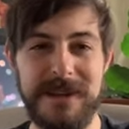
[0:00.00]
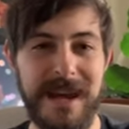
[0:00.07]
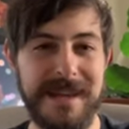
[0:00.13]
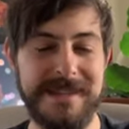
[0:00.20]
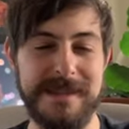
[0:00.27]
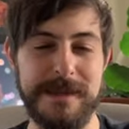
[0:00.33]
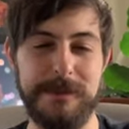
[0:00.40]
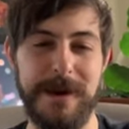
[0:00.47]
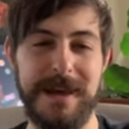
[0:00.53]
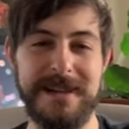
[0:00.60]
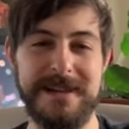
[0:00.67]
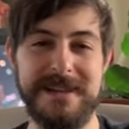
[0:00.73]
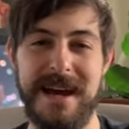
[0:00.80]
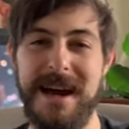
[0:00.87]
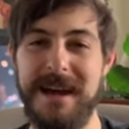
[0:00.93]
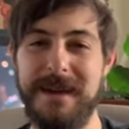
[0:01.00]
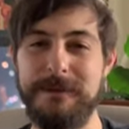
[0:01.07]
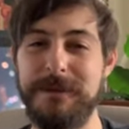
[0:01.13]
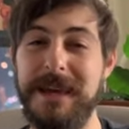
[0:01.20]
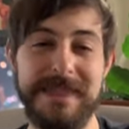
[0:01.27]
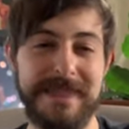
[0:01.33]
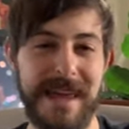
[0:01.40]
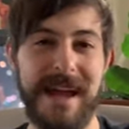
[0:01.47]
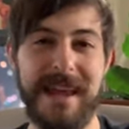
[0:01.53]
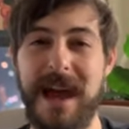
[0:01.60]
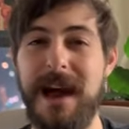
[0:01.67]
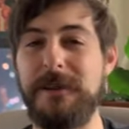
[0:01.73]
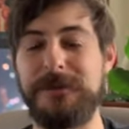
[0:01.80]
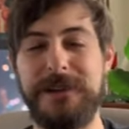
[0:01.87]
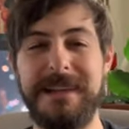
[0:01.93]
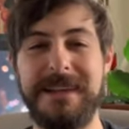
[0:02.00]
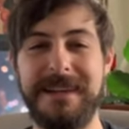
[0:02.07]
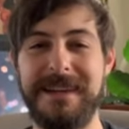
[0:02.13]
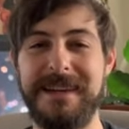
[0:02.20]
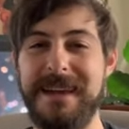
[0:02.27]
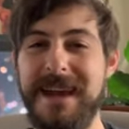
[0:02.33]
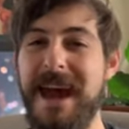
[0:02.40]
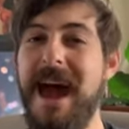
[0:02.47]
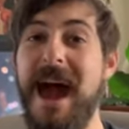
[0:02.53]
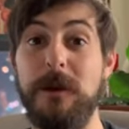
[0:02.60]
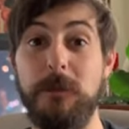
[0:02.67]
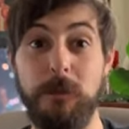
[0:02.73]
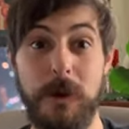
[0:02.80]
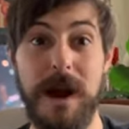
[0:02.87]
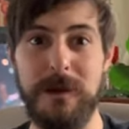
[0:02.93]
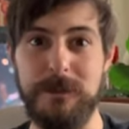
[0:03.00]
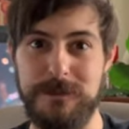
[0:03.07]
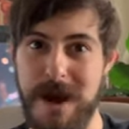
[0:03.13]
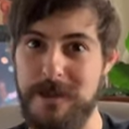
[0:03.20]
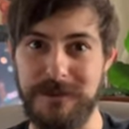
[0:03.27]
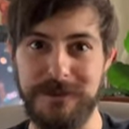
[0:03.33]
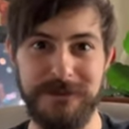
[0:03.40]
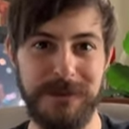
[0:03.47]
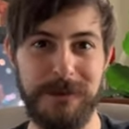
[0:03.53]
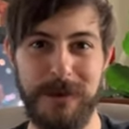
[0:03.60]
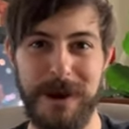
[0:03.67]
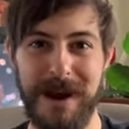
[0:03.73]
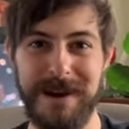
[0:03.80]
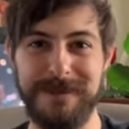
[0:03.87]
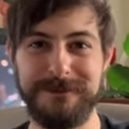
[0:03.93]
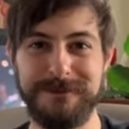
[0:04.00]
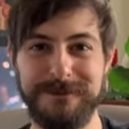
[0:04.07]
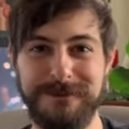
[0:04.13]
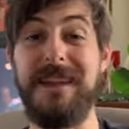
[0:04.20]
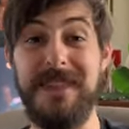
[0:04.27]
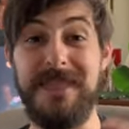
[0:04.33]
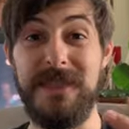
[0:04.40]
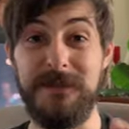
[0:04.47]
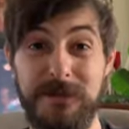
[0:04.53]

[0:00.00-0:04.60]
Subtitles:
night's sleep ahead of time, get that caffeine in, and wear proper footwear. The